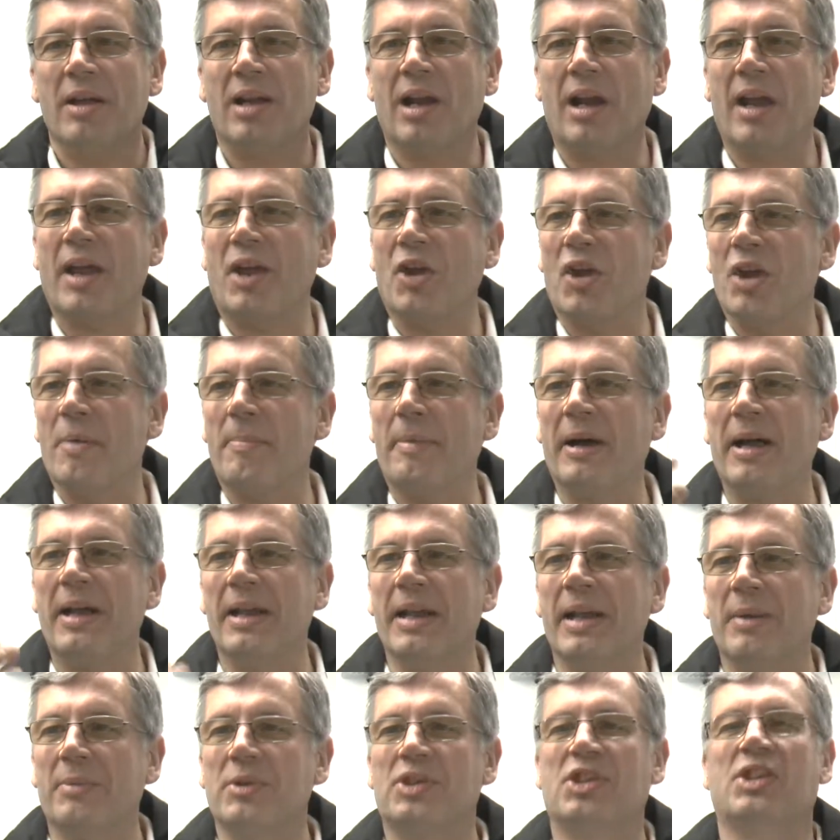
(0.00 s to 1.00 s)
click on a
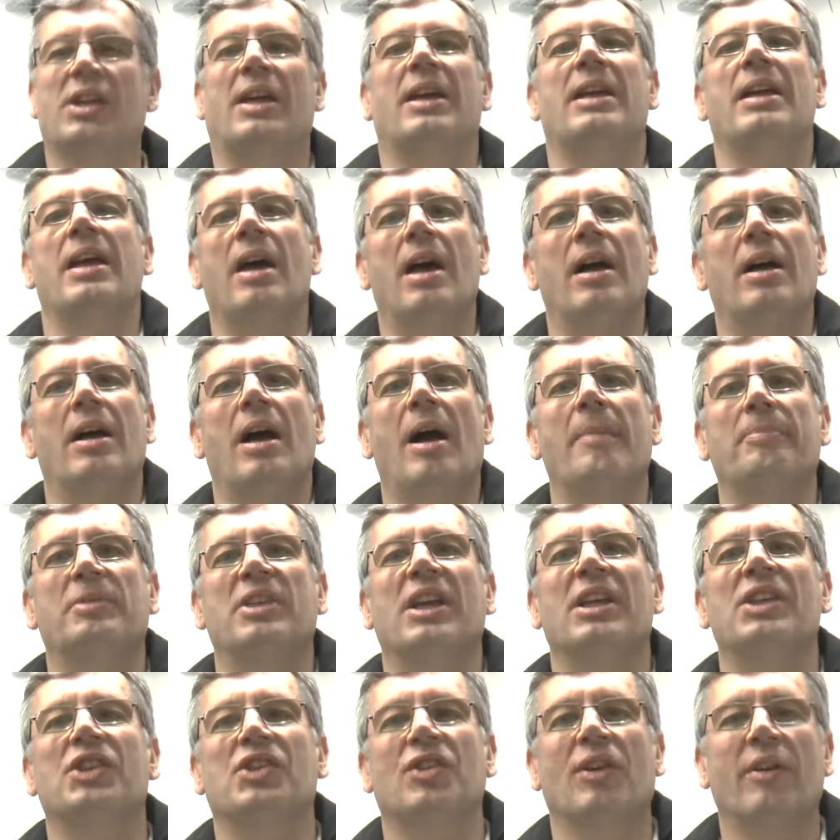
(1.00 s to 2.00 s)
button, it would say
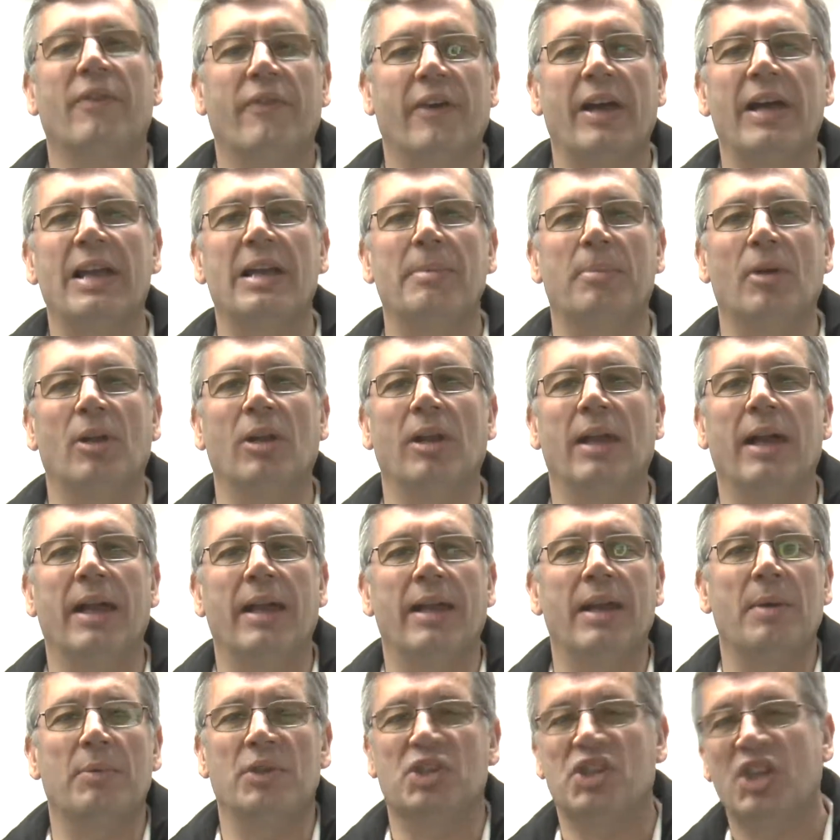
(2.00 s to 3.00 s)
updates are available,
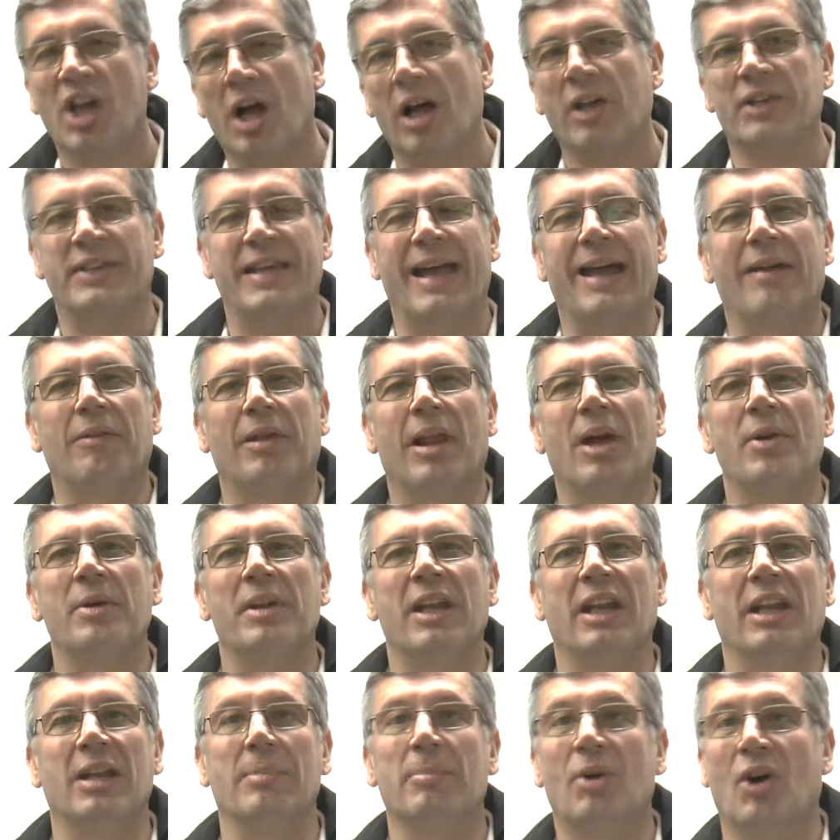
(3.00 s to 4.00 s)
and it would start
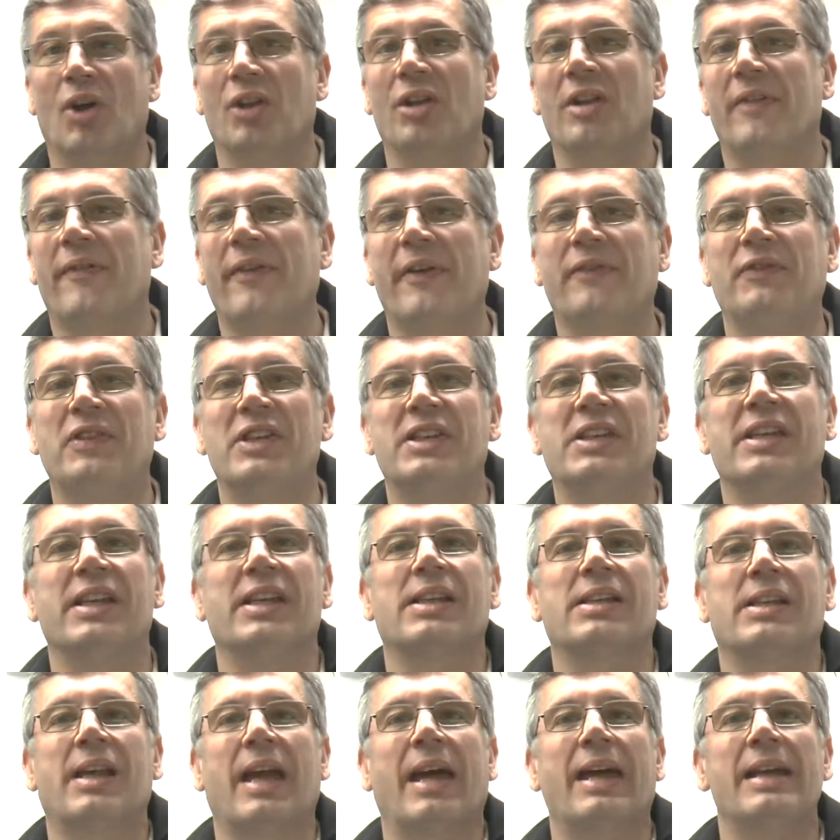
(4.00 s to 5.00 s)
downloading them on the
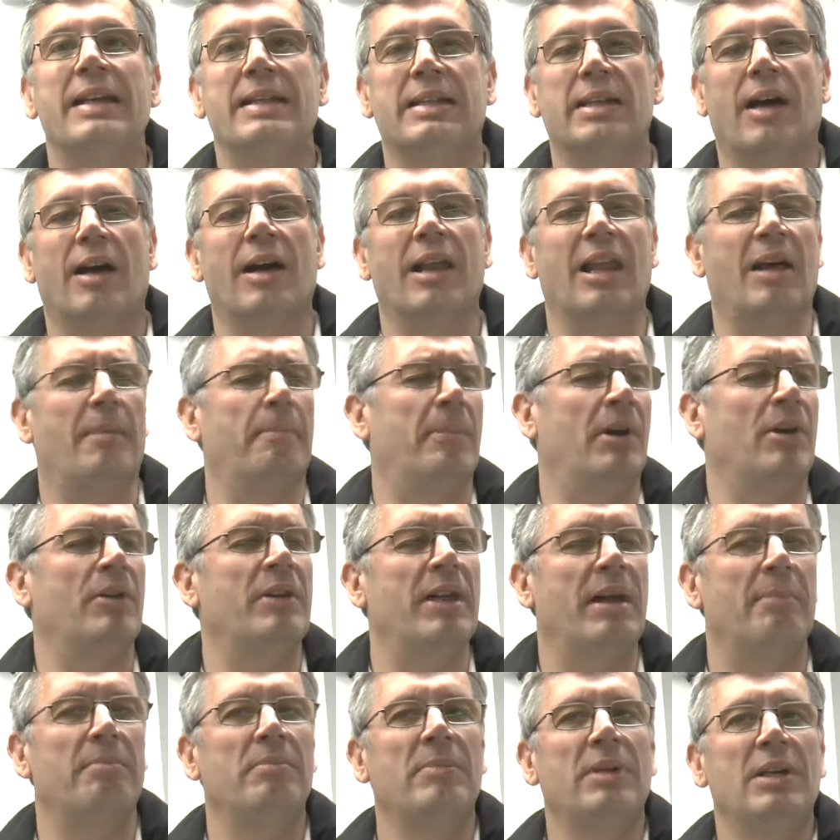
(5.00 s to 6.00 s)
56k dial-up
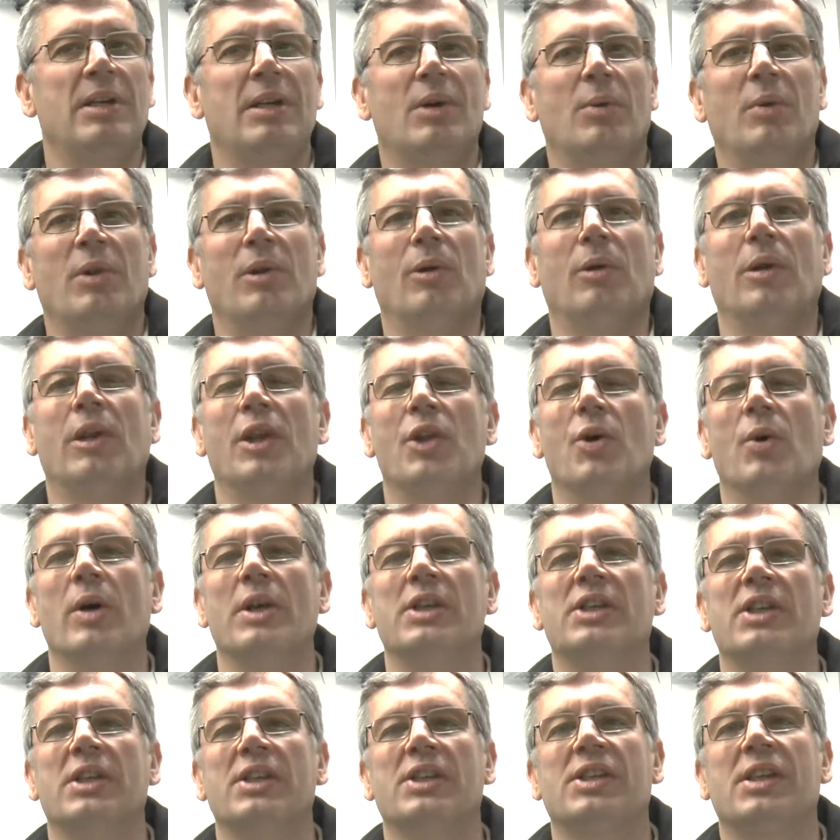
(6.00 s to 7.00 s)
modem with all the
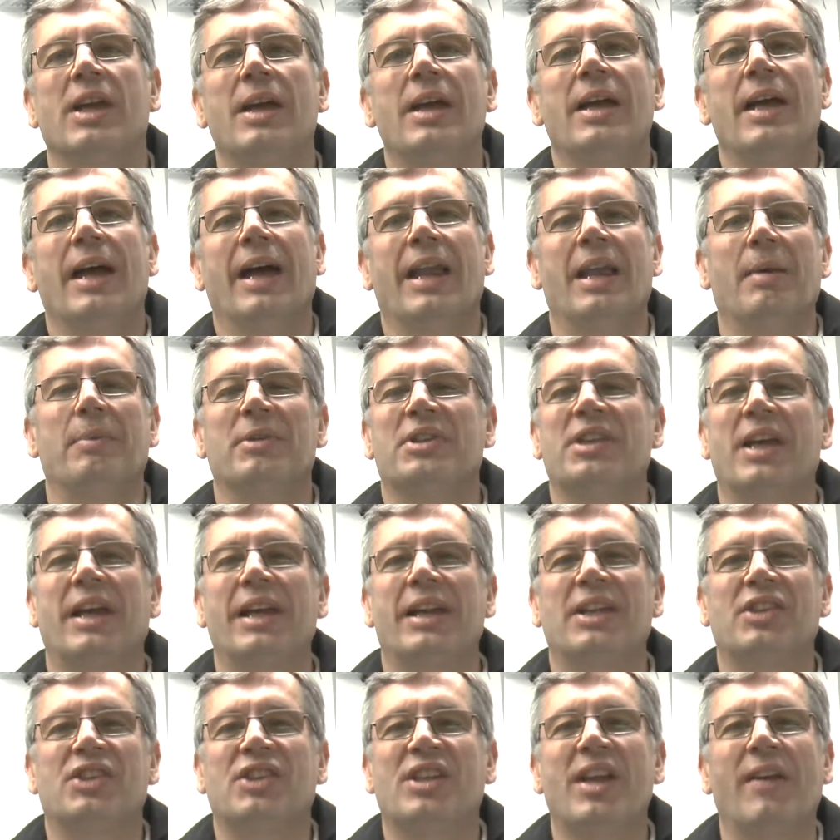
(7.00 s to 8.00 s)
noises, and it would
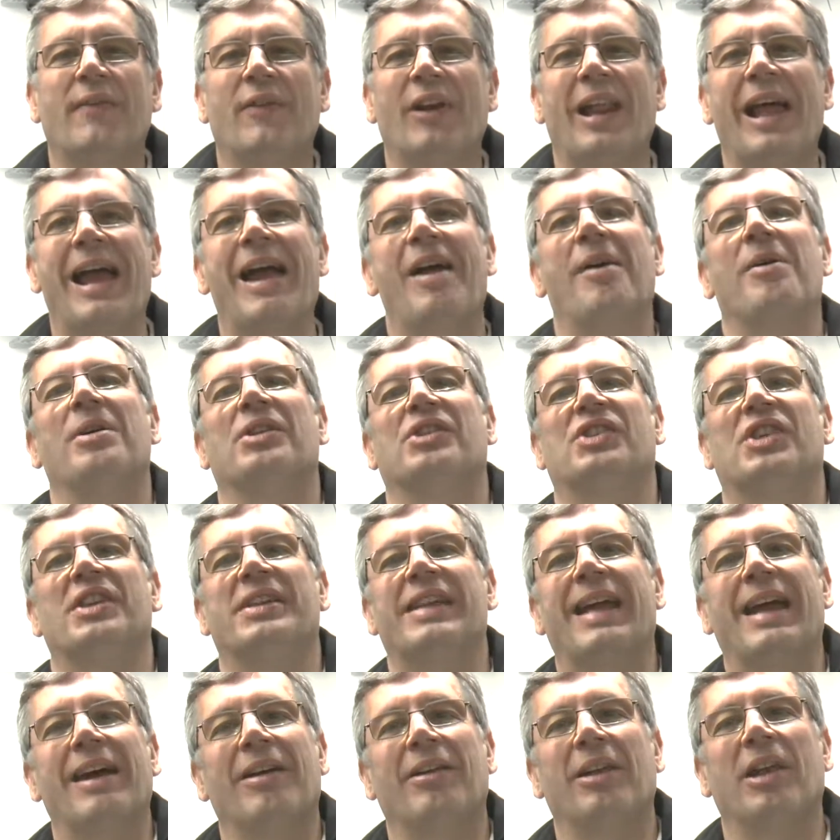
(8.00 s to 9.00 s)
take several hours to
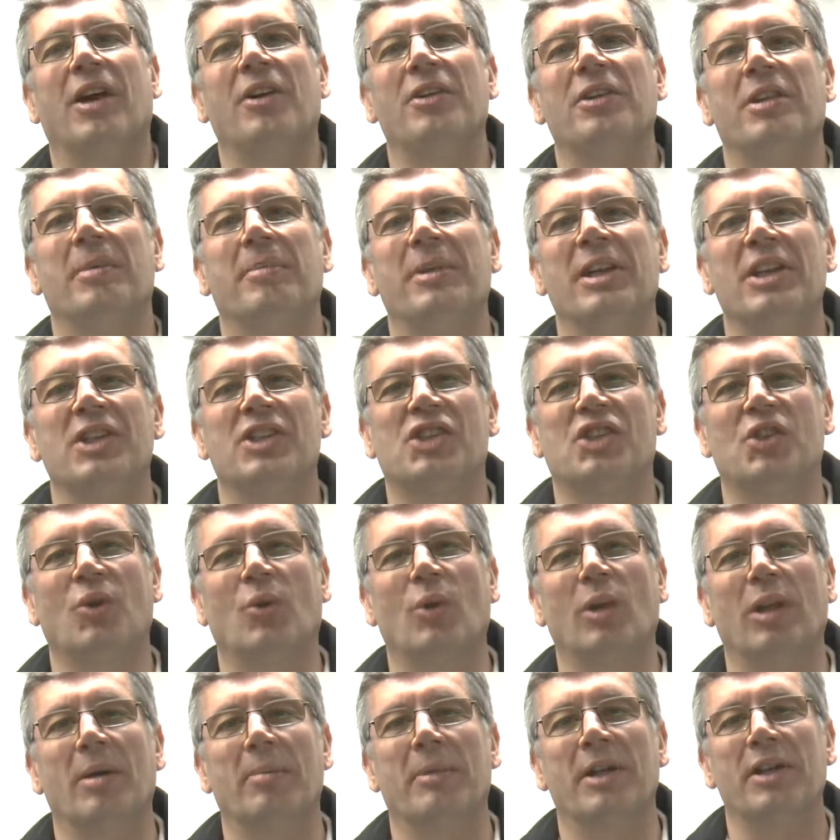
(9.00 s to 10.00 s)
download them and
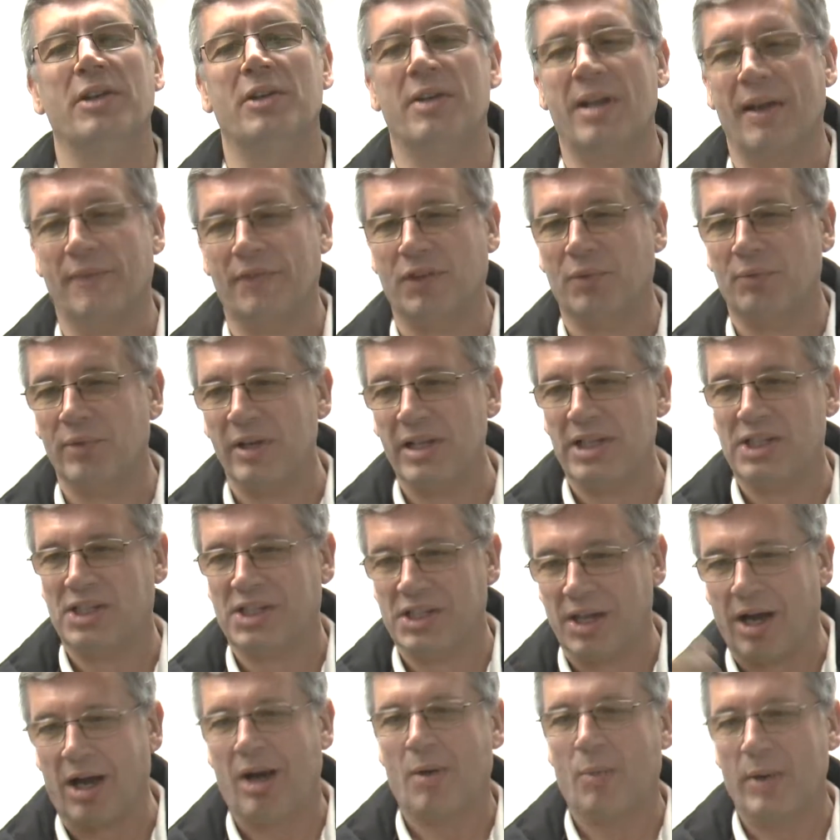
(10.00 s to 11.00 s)
install them, and you'd have to
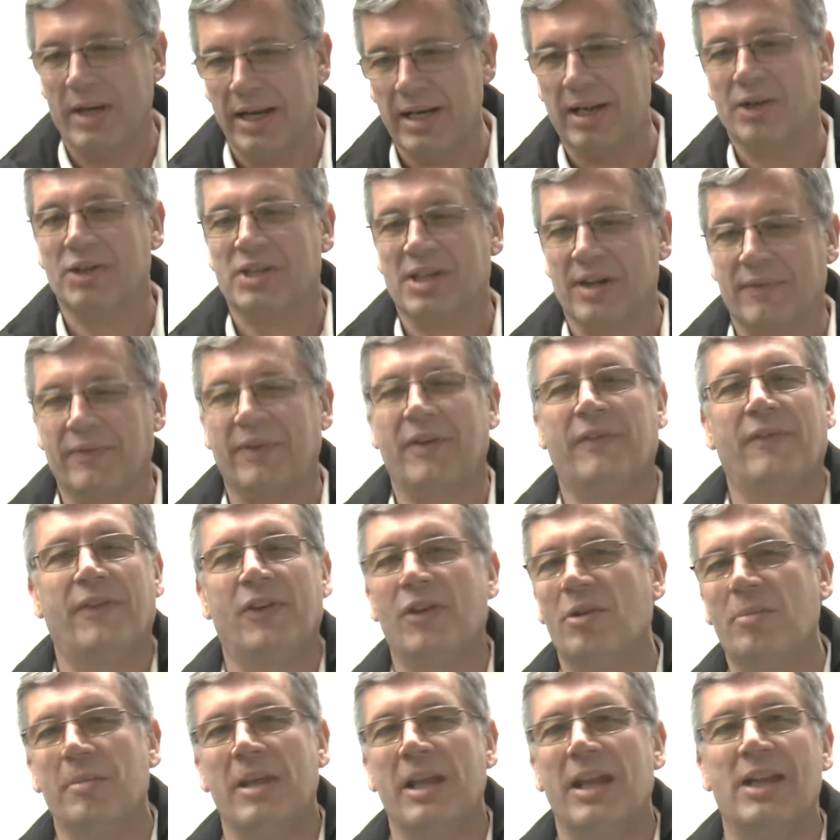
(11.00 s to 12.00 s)
restart Windows every
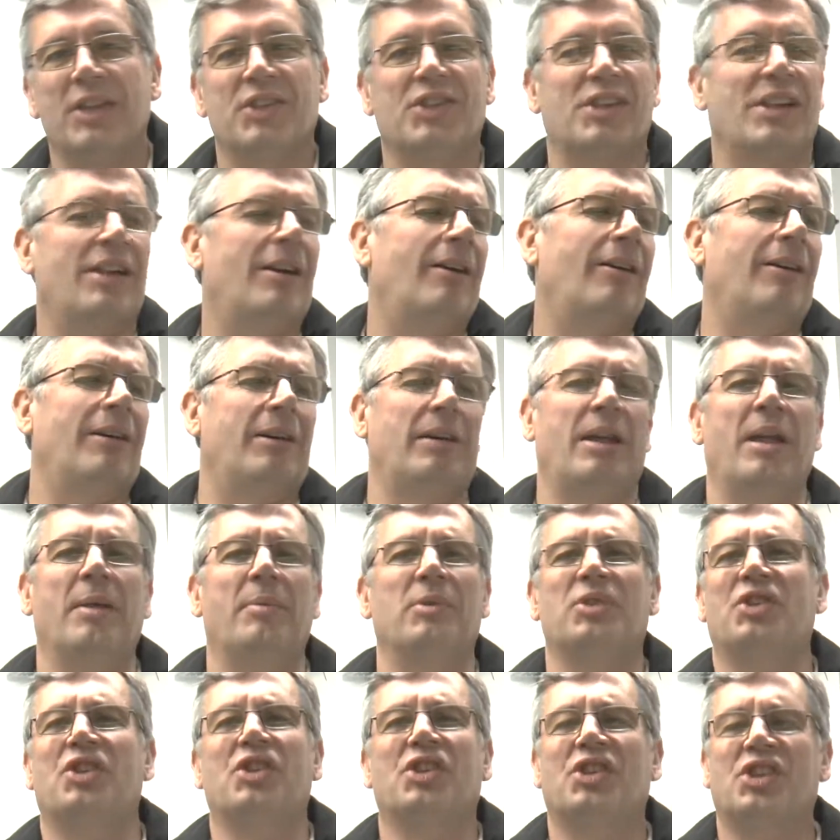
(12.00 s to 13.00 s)
few minutes. Oh, it
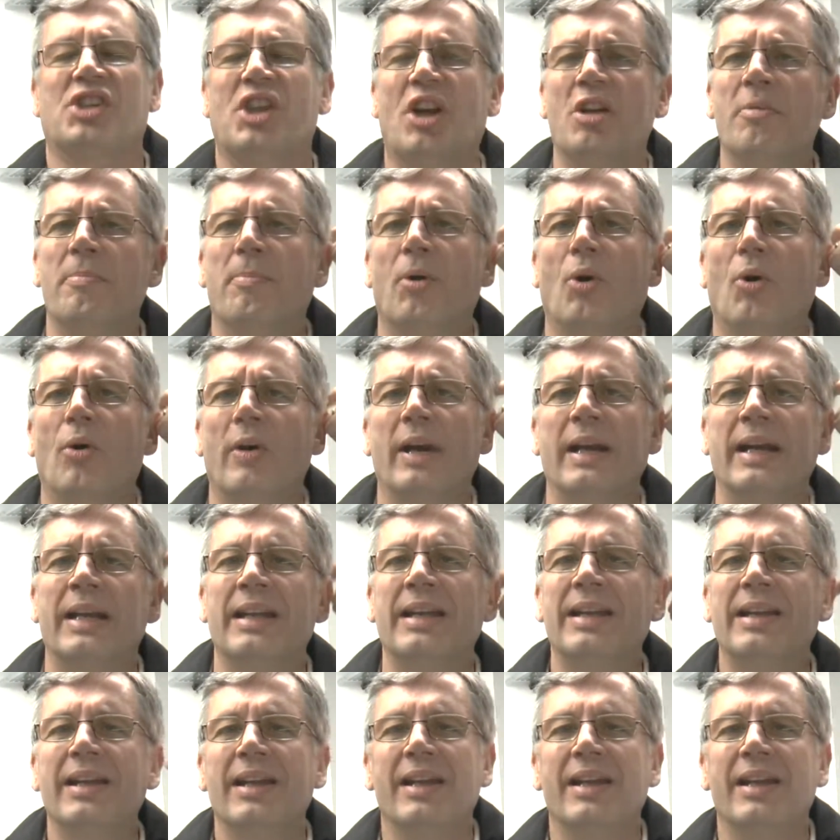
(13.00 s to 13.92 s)
was just so boring.